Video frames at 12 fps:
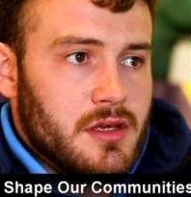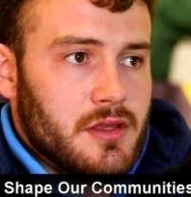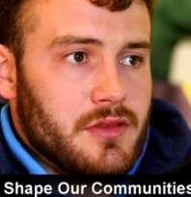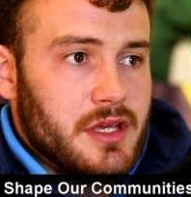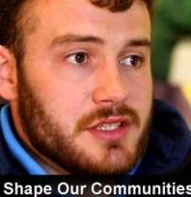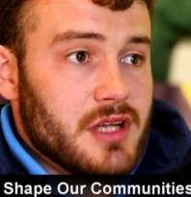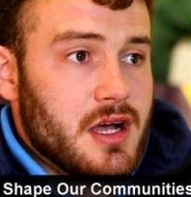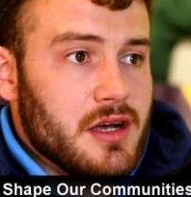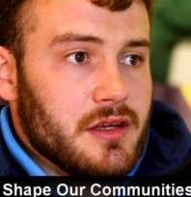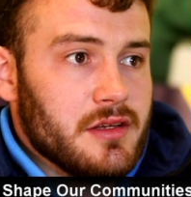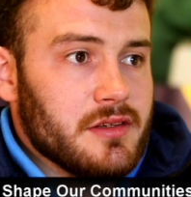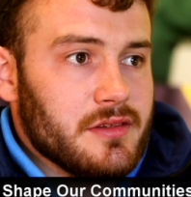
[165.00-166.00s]
things
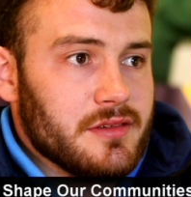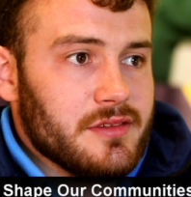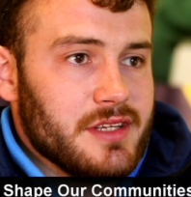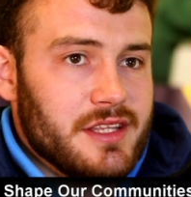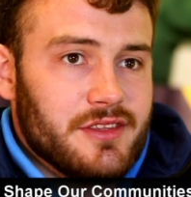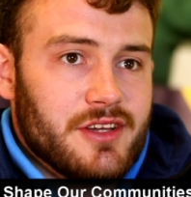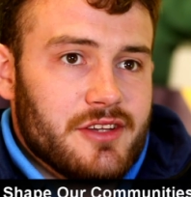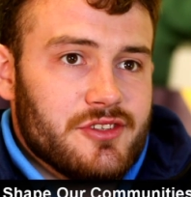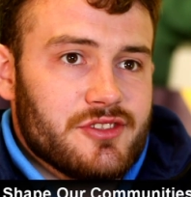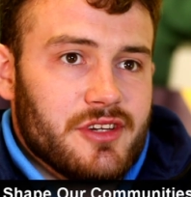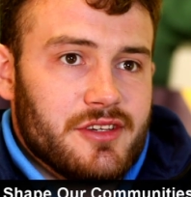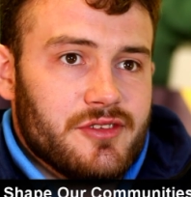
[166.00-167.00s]
are in the
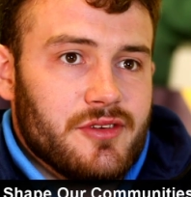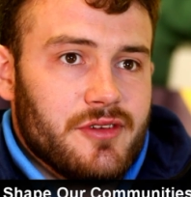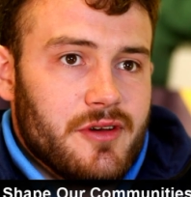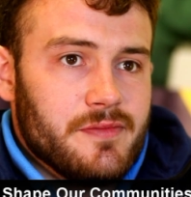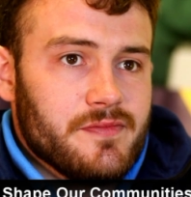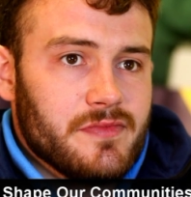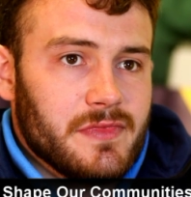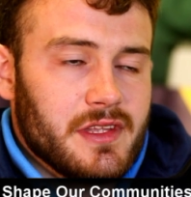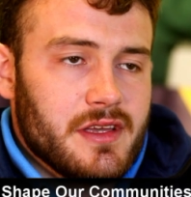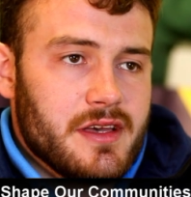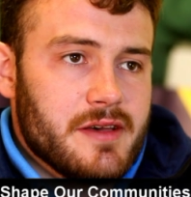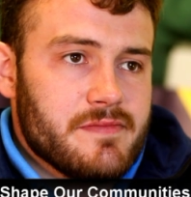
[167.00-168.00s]
countryside here now.
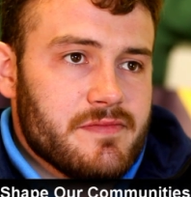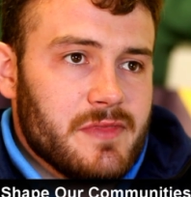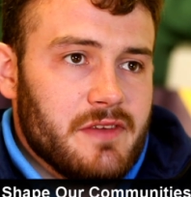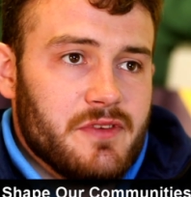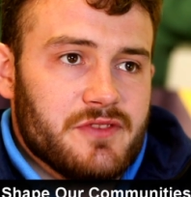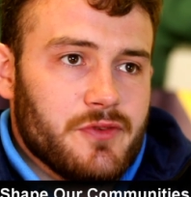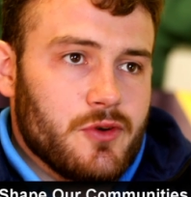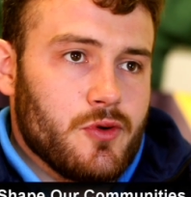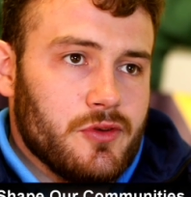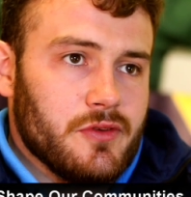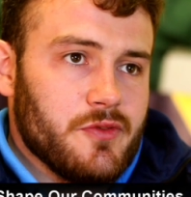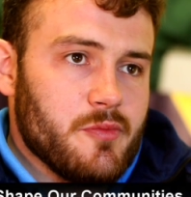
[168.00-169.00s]
If it's for
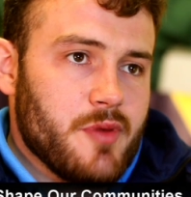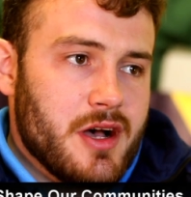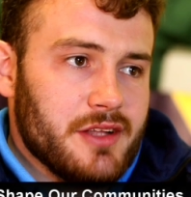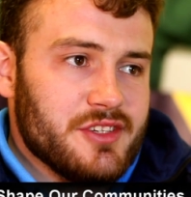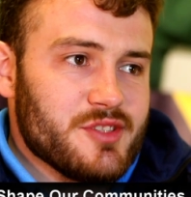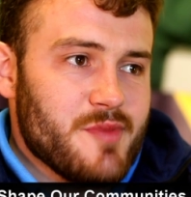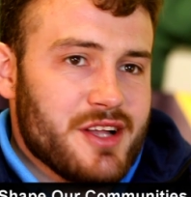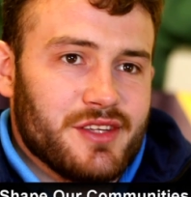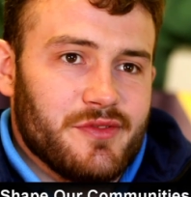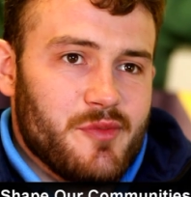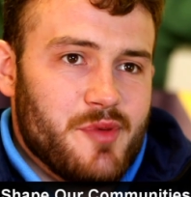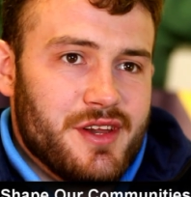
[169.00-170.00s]
good or for bad is a matter
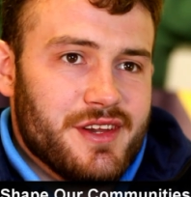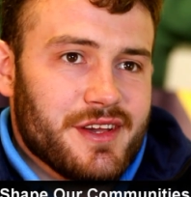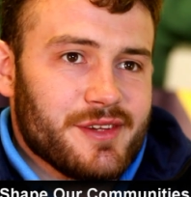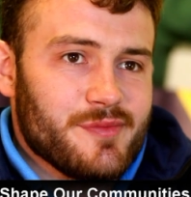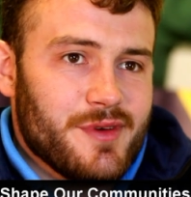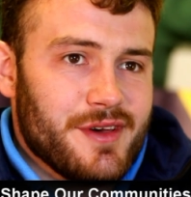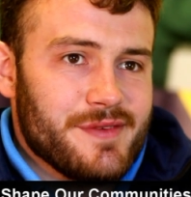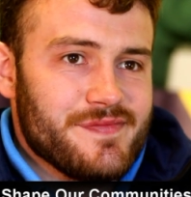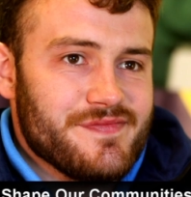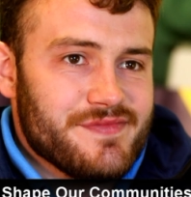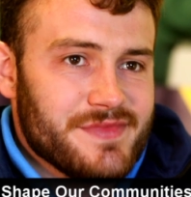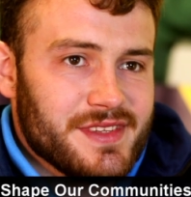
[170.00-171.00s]
of opinion, but
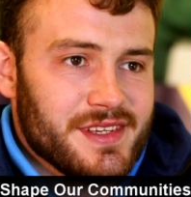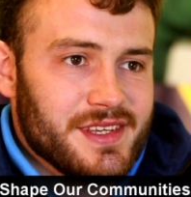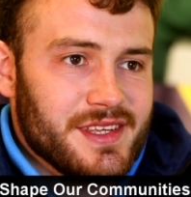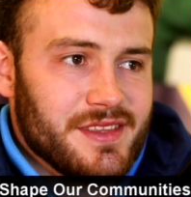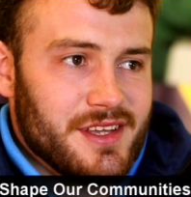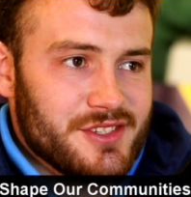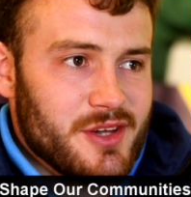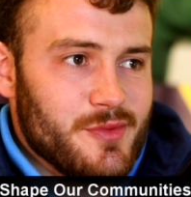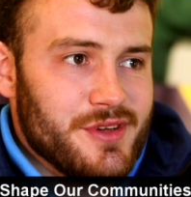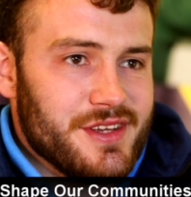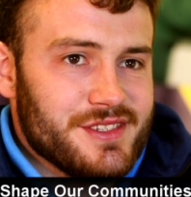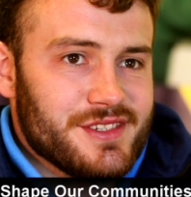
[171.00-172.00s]
that's how
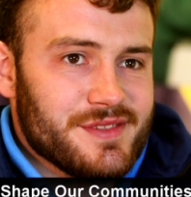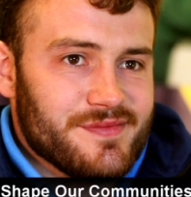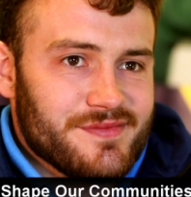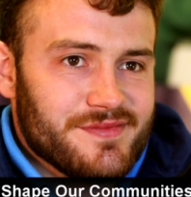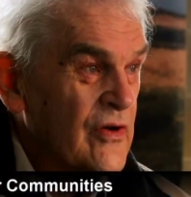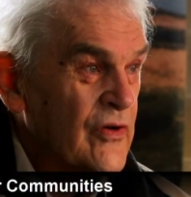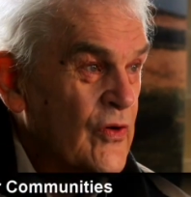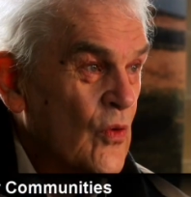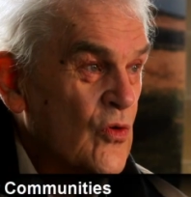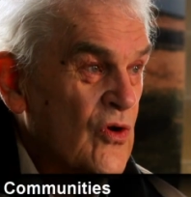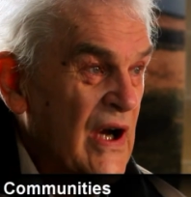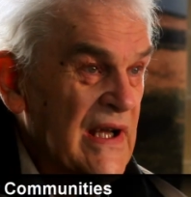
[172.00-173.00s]
it is. So
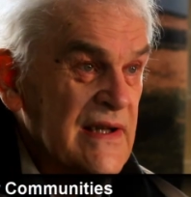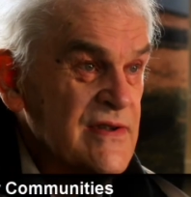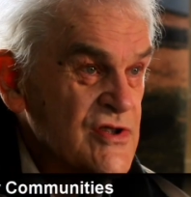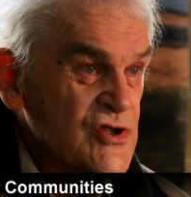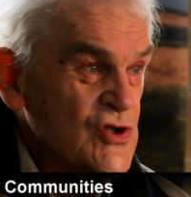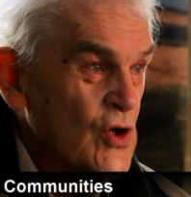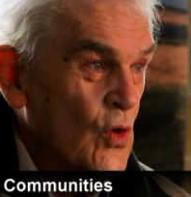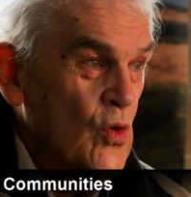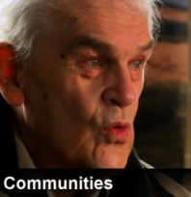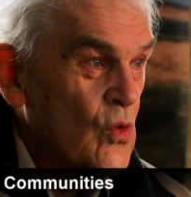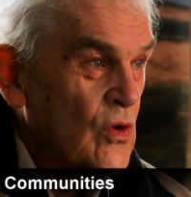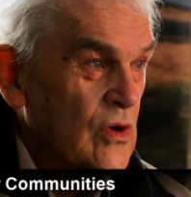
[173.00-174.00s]
rain,
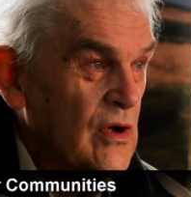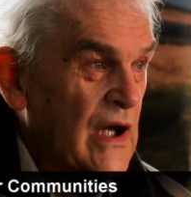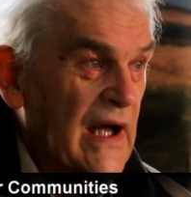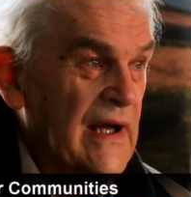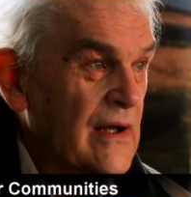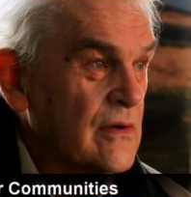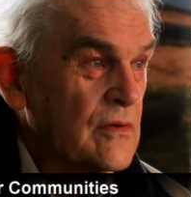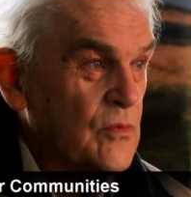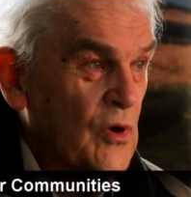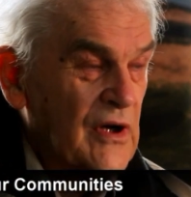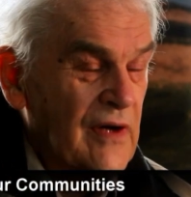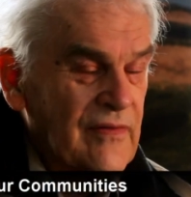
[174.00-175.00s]
snow, hail,
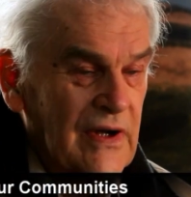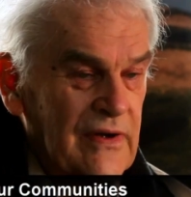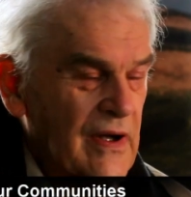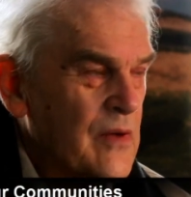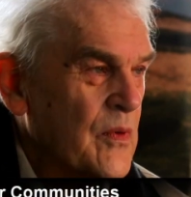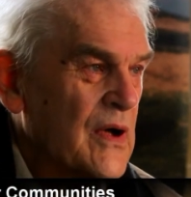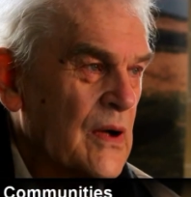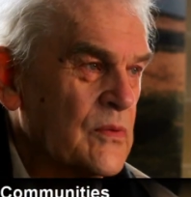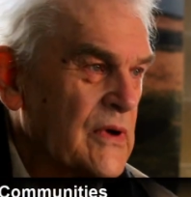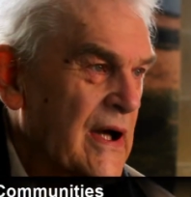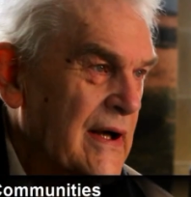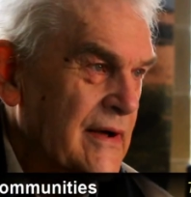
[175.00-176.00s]
whatever, they were
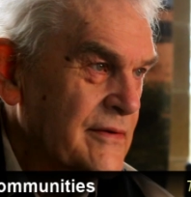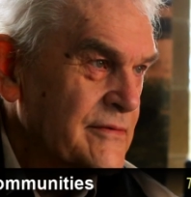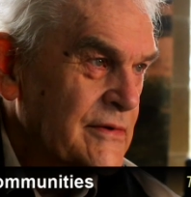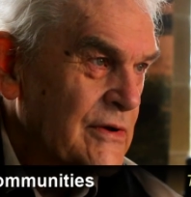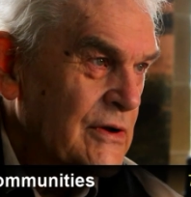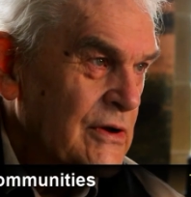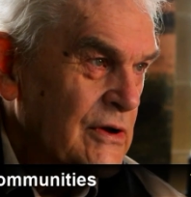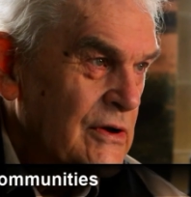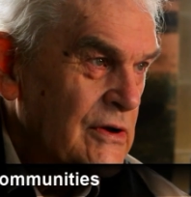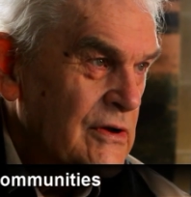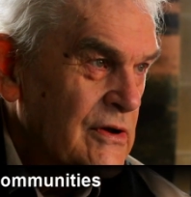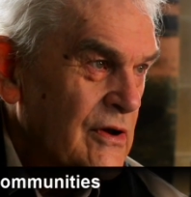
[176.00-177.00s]
out there.
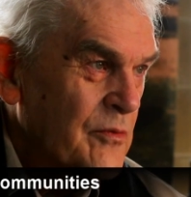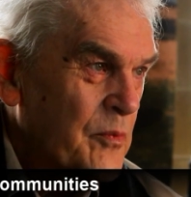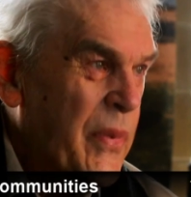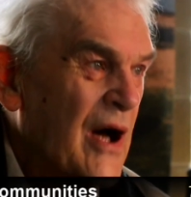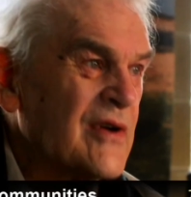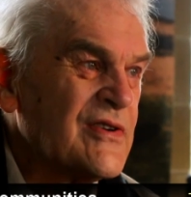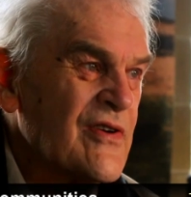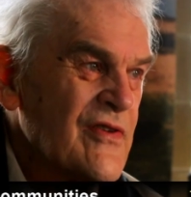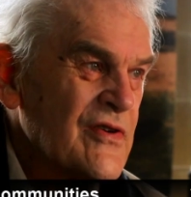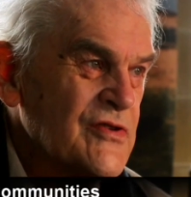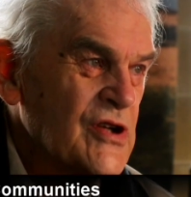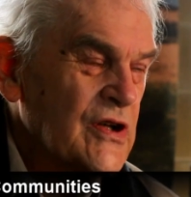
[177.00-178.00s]
Part of
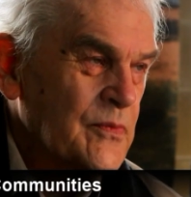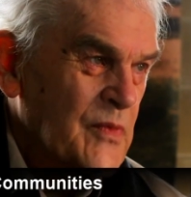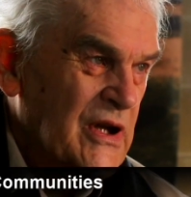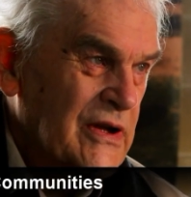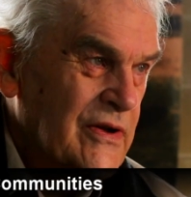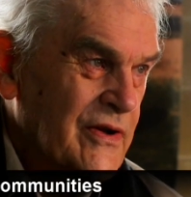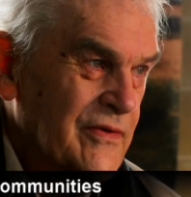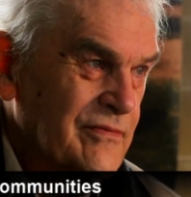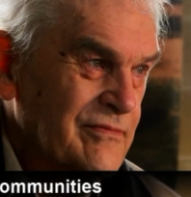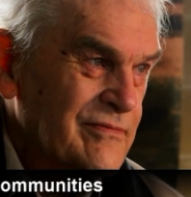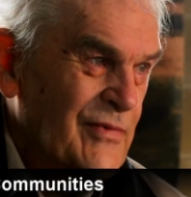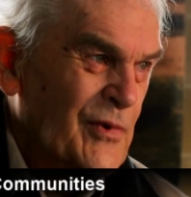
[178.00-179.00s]
the treatment.
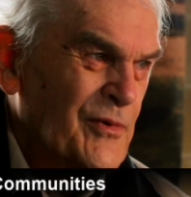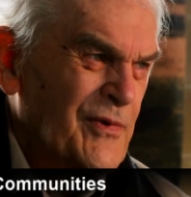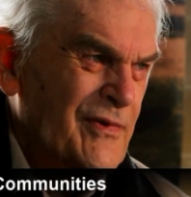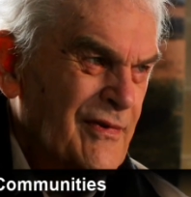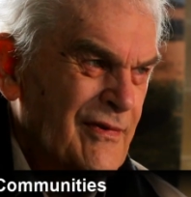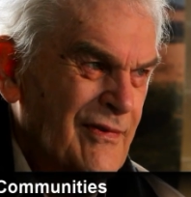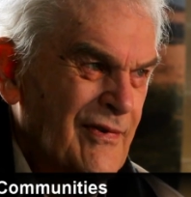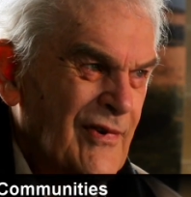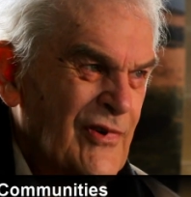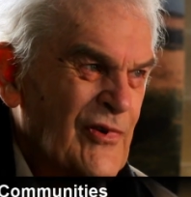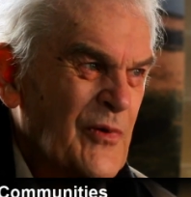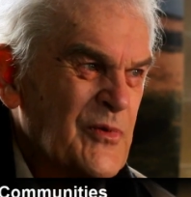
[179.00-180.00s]

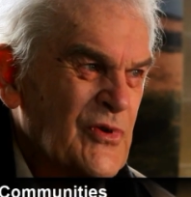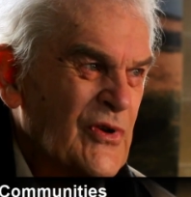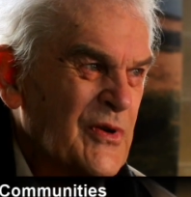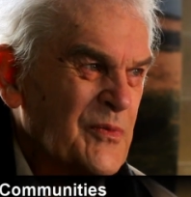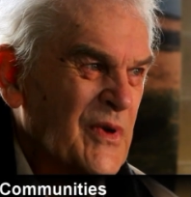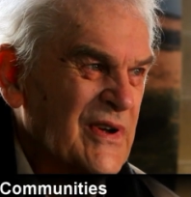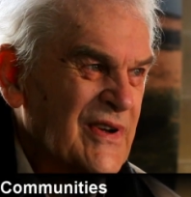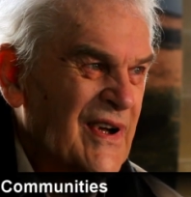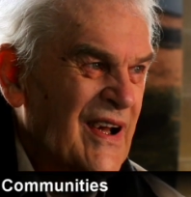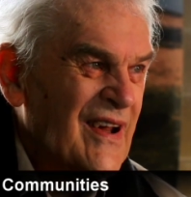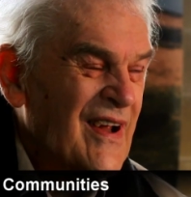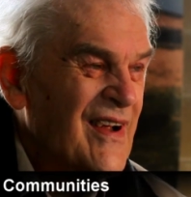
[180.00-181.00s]
Some treatment.
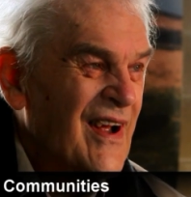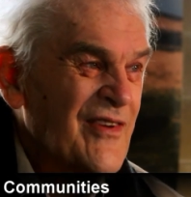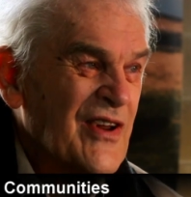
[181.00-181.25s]
I